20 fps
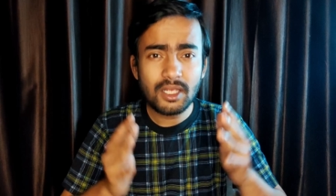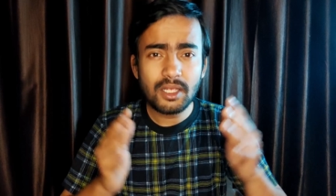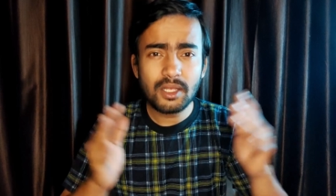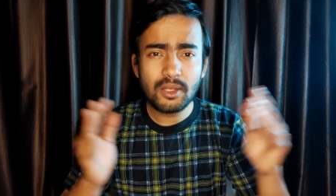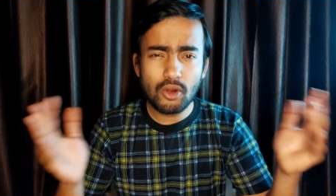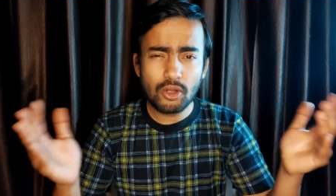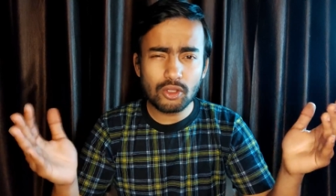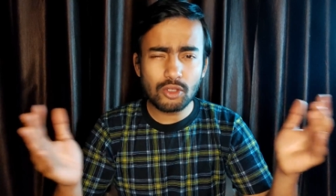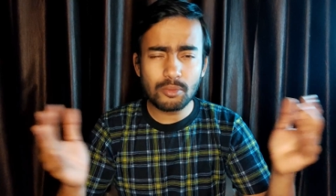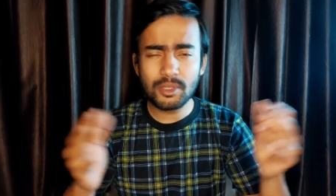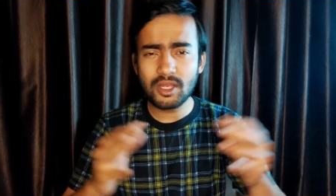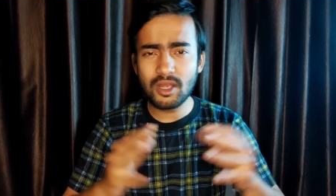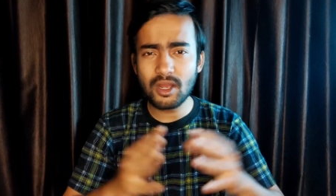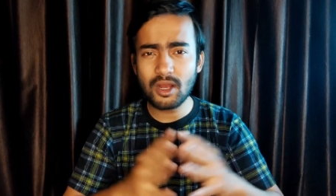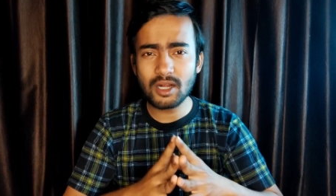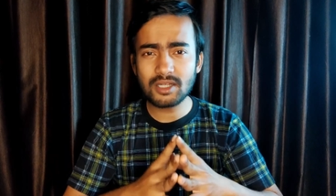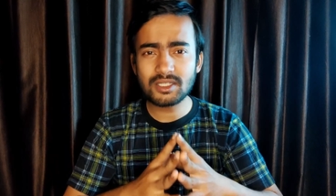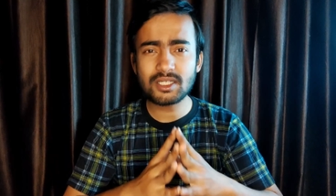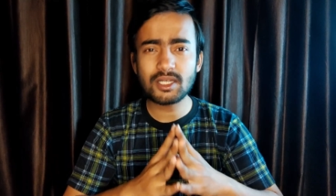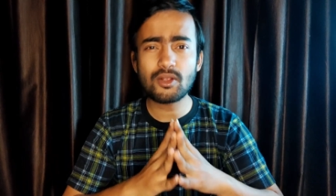economy
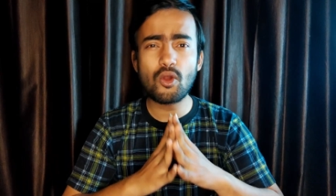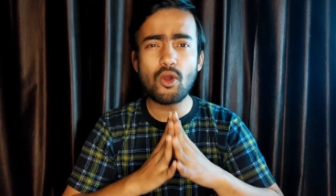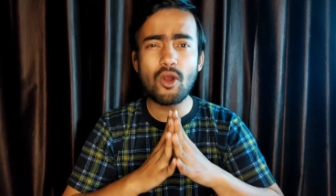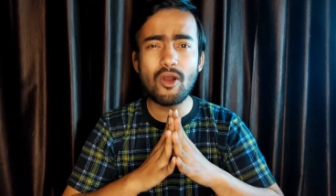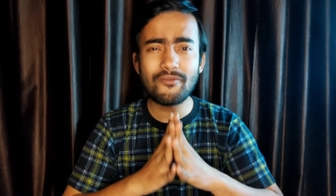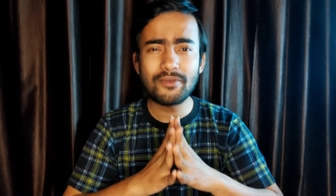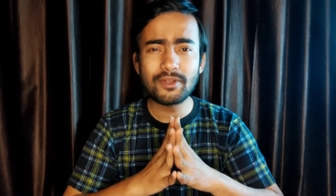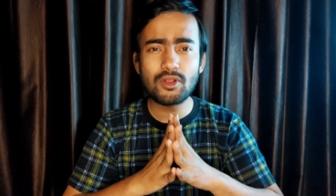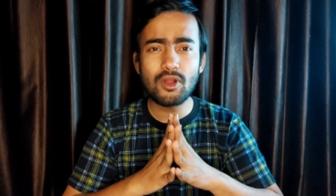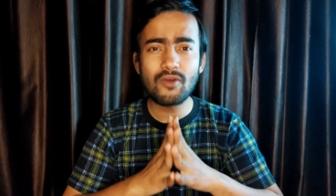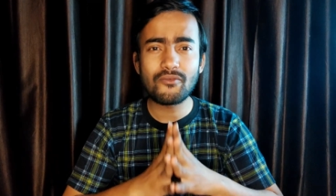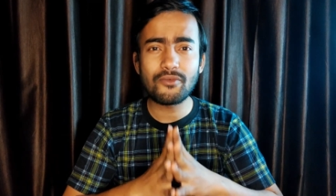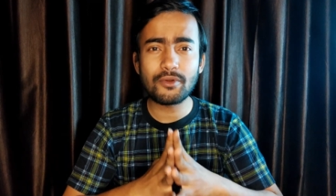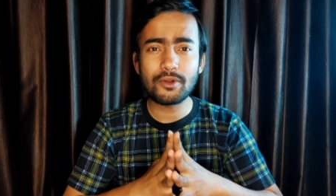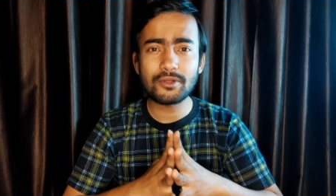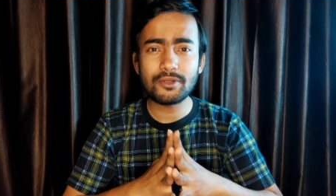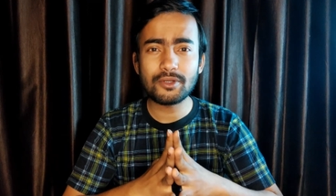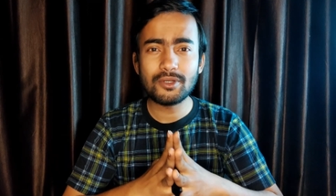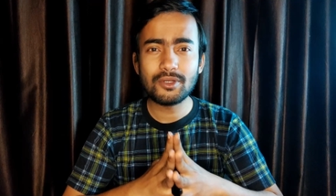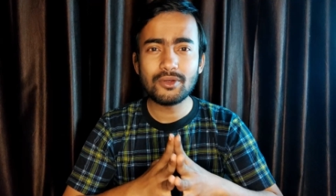cars are often
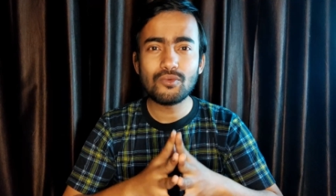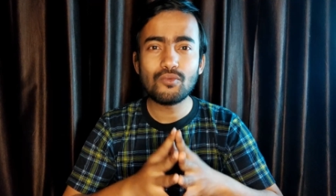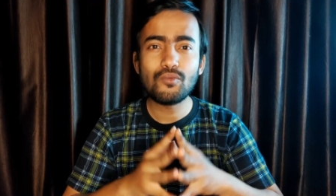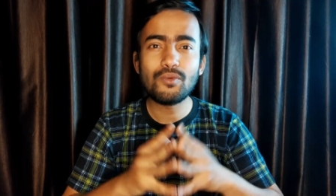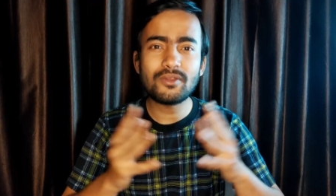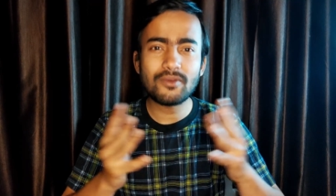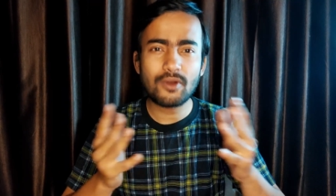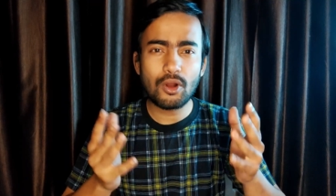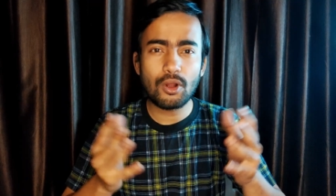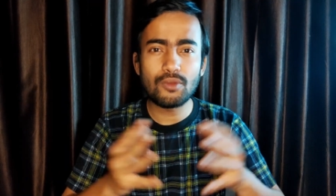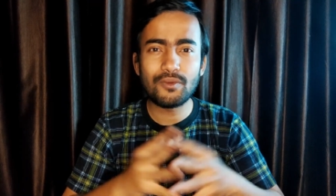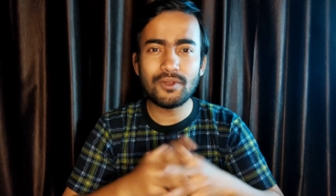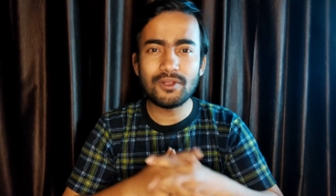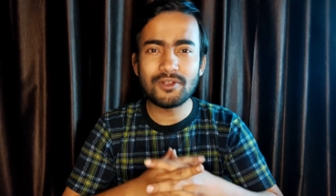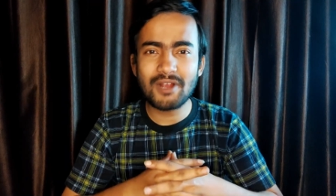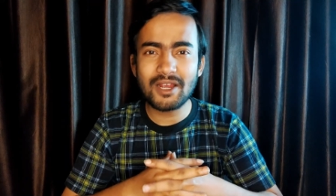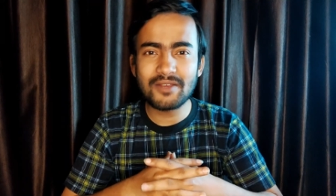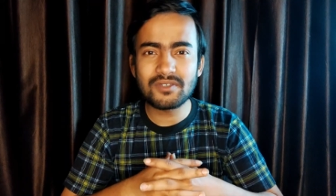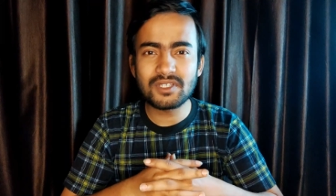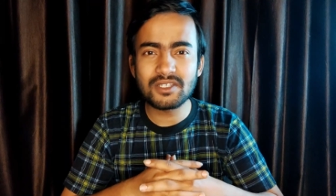offered with
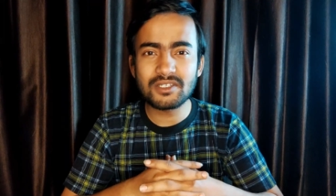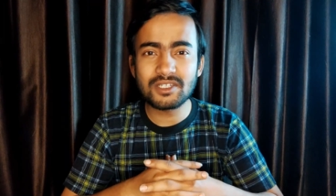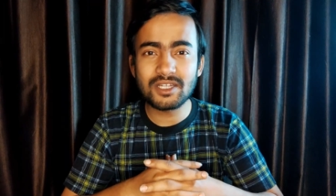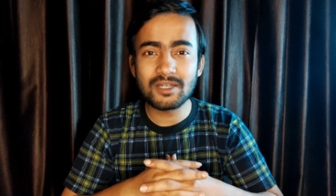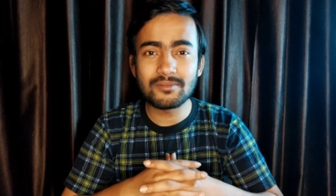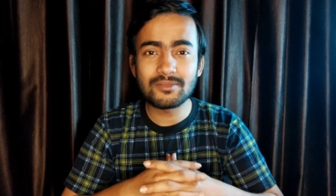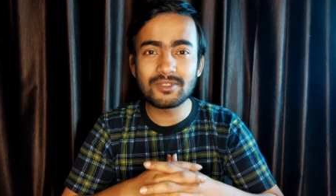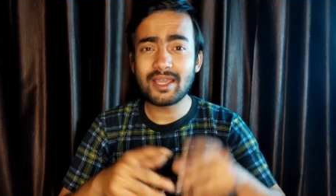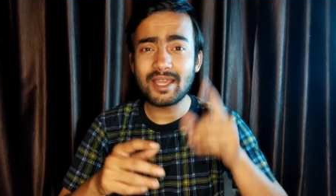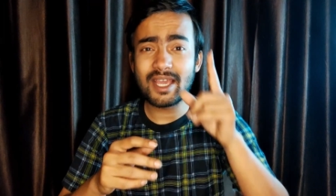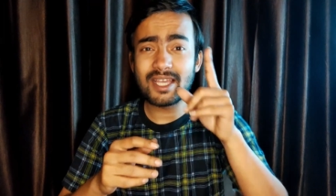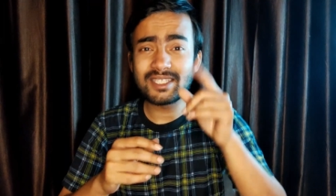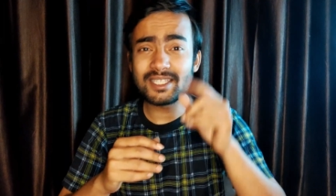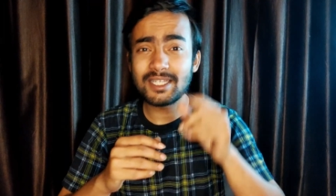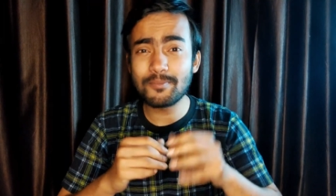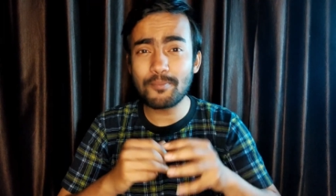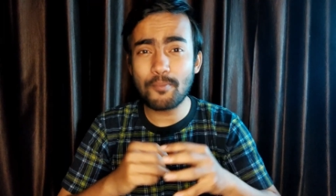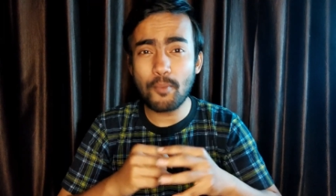all-wheel drive system. Case in